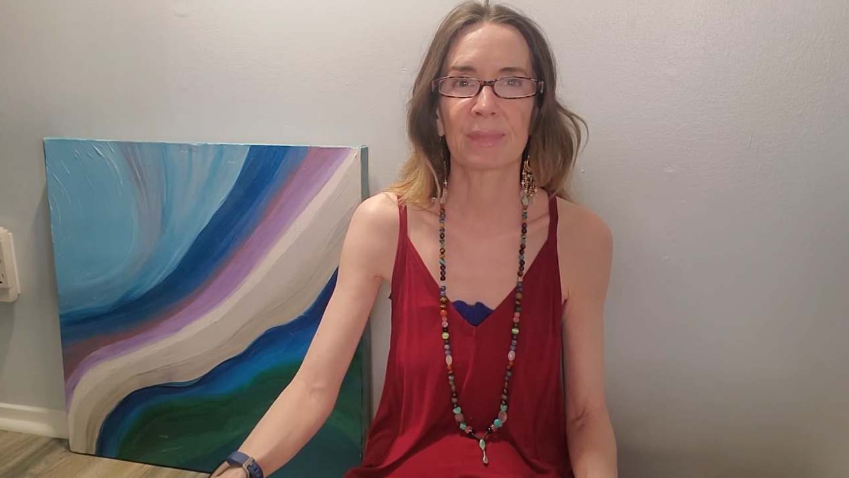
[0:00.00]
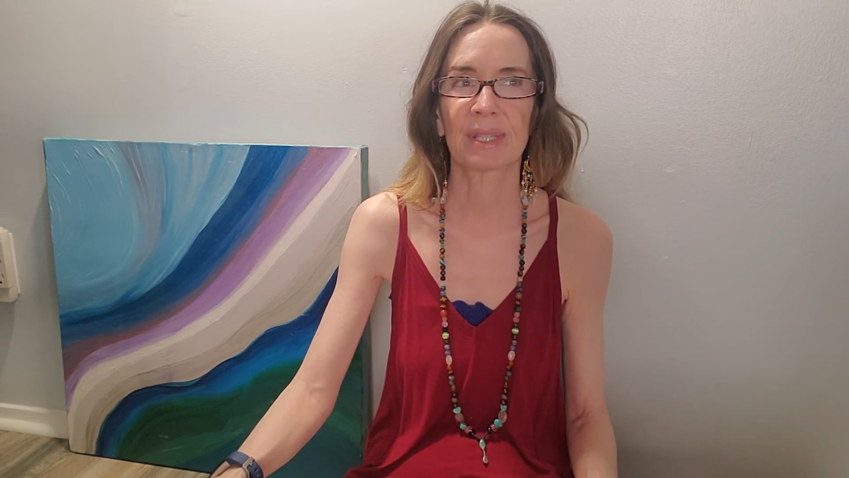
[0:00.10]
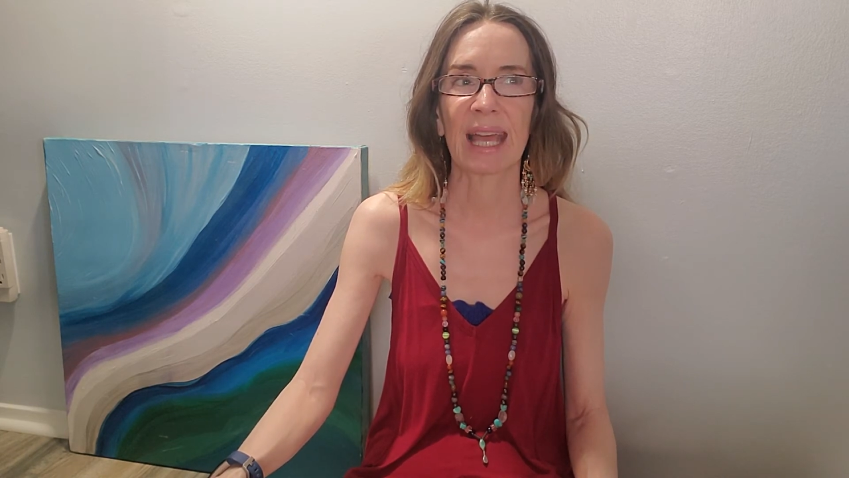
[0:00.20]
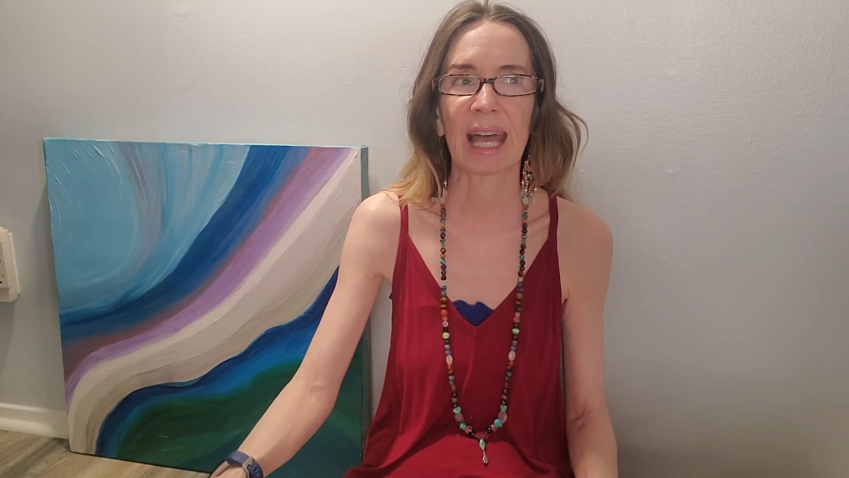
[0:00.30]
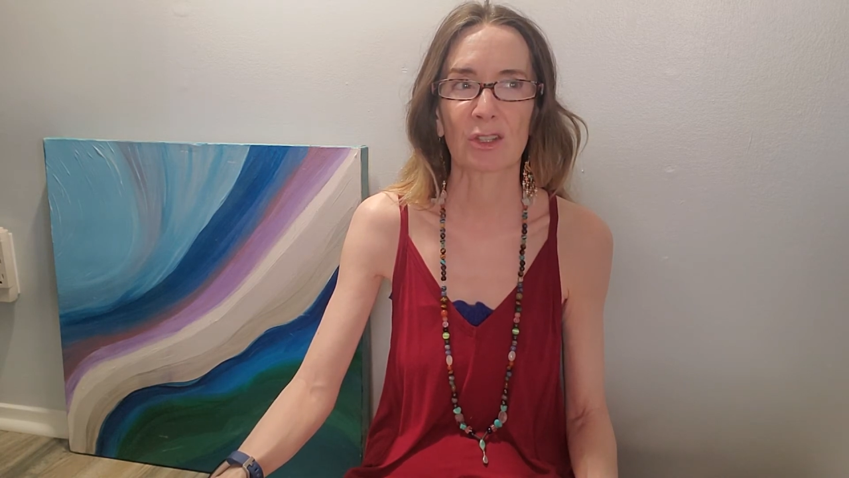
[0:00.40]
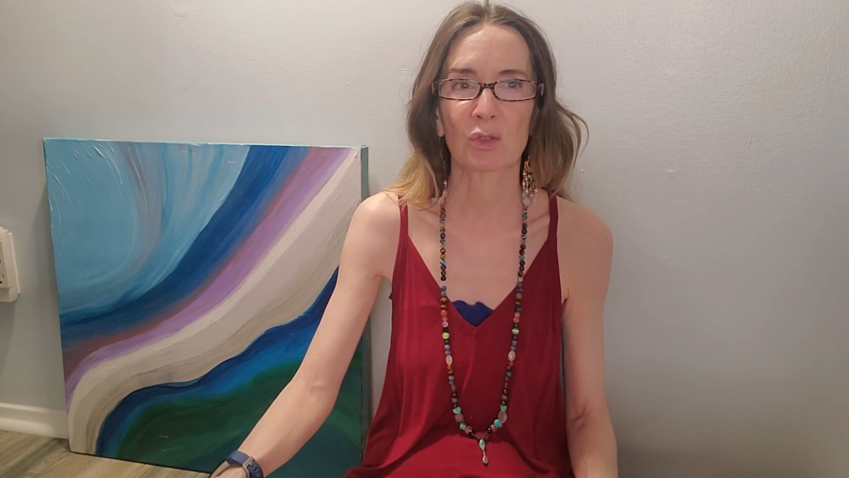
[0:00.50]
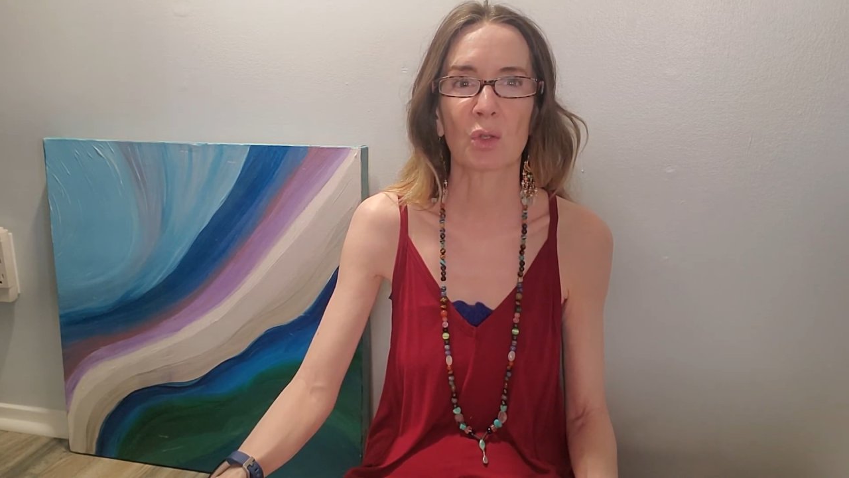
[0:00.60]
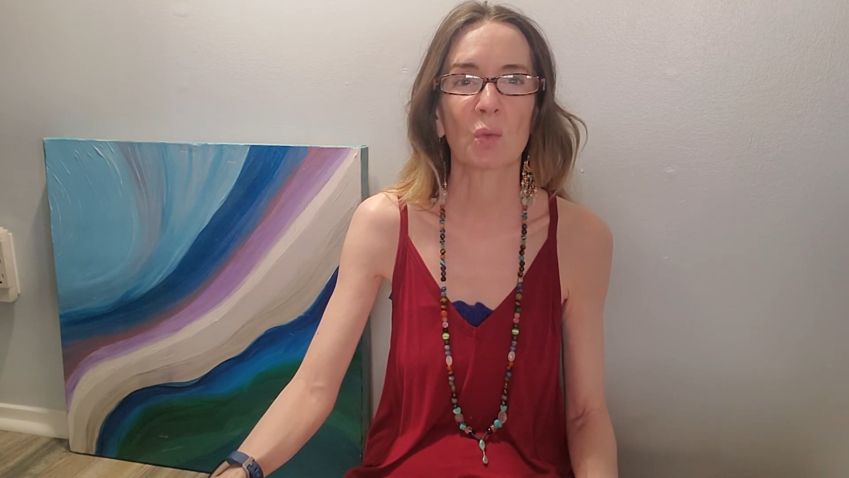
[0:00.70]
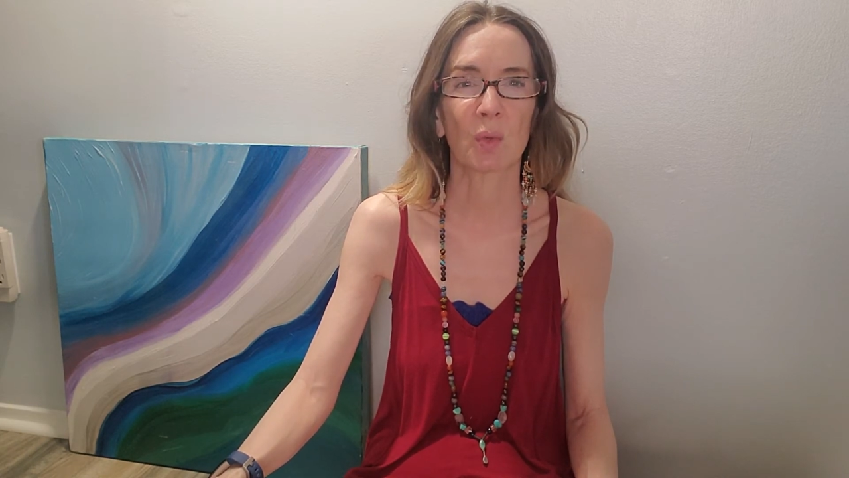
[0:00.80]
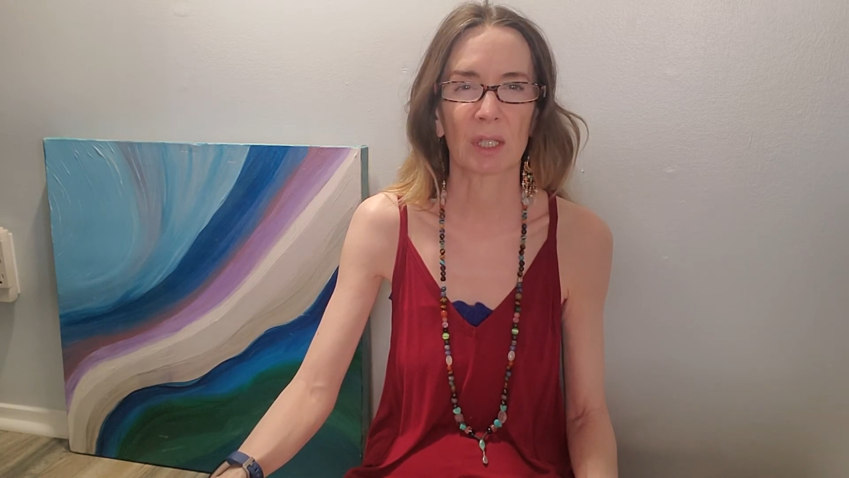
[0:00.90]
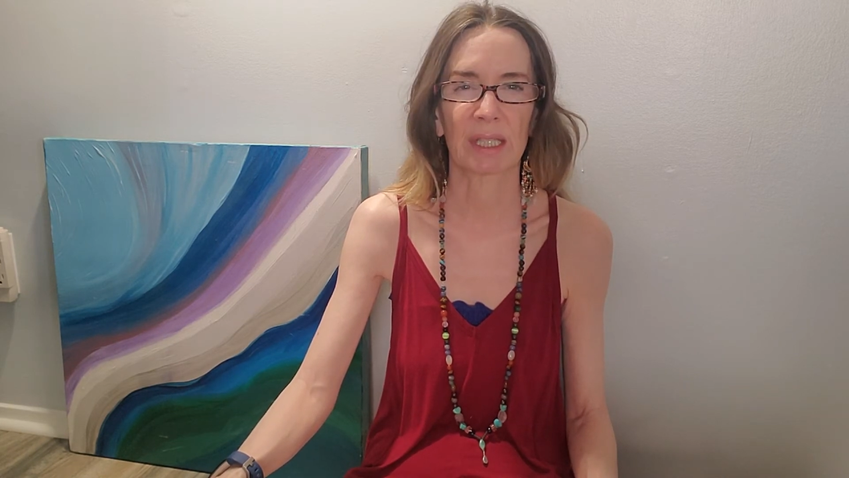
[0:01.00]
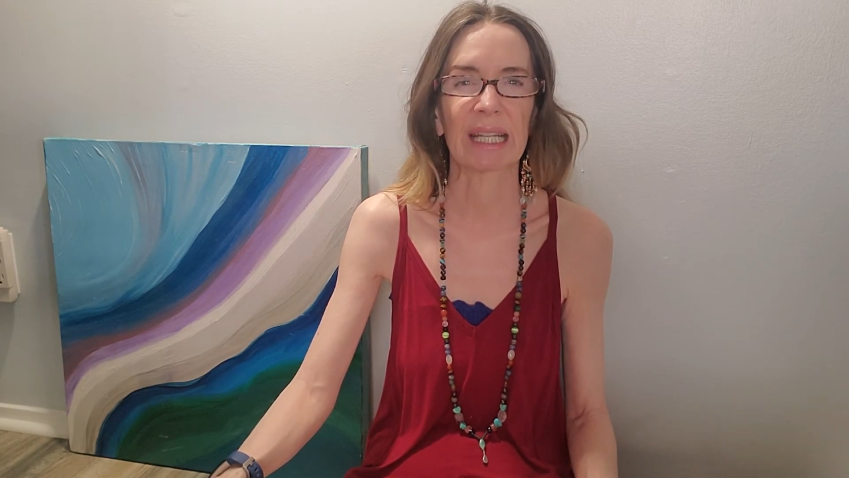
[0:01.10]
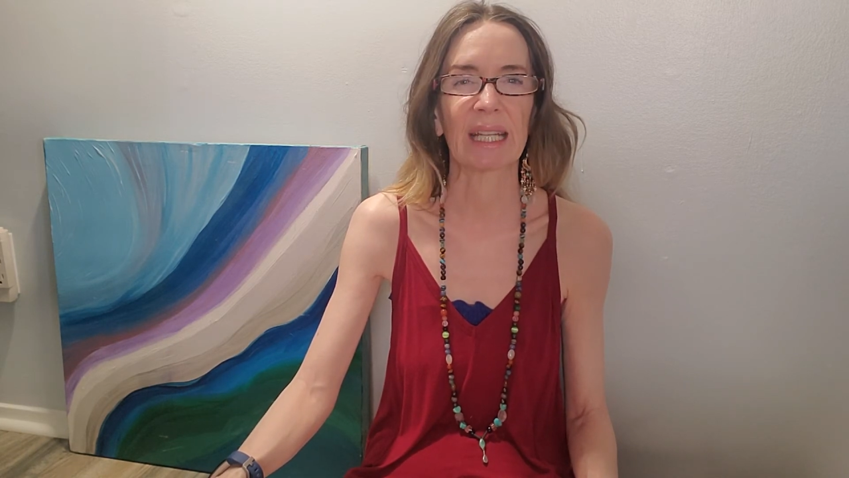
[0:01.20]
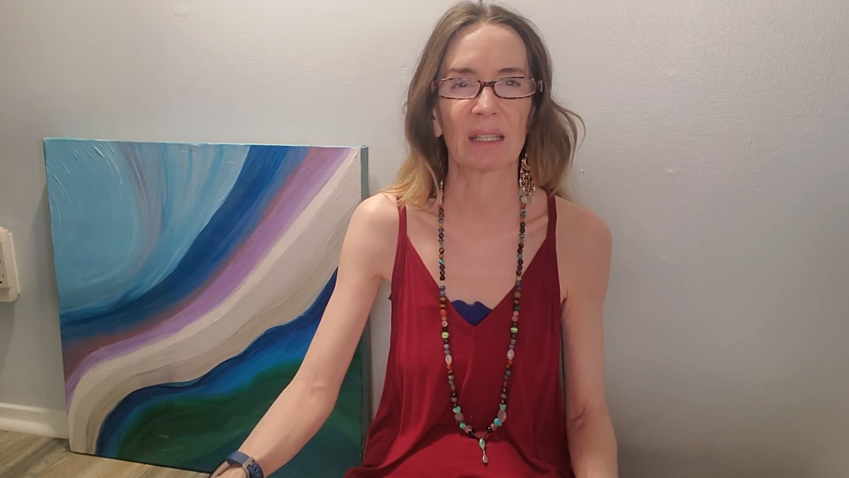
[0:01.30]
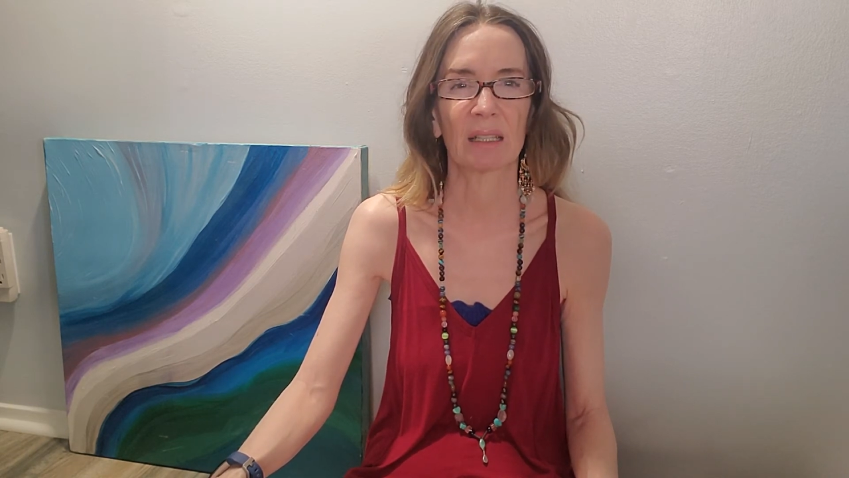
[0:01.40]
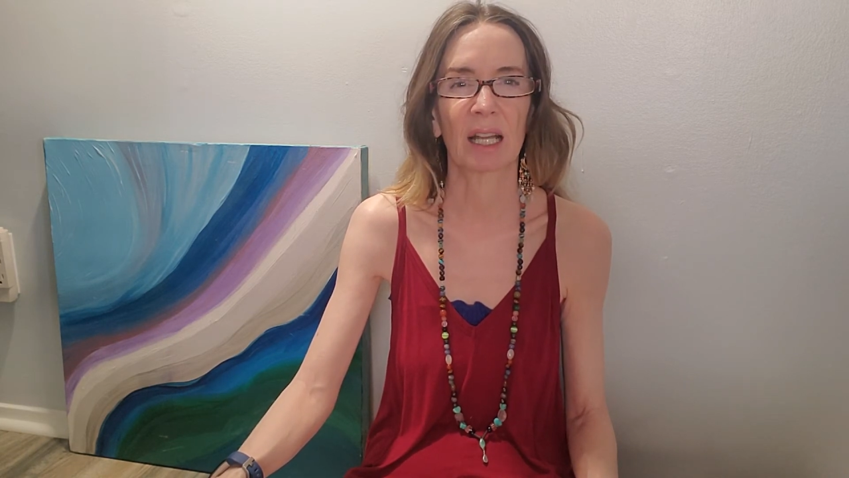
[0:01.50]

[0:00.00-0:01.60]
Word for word: natural worry.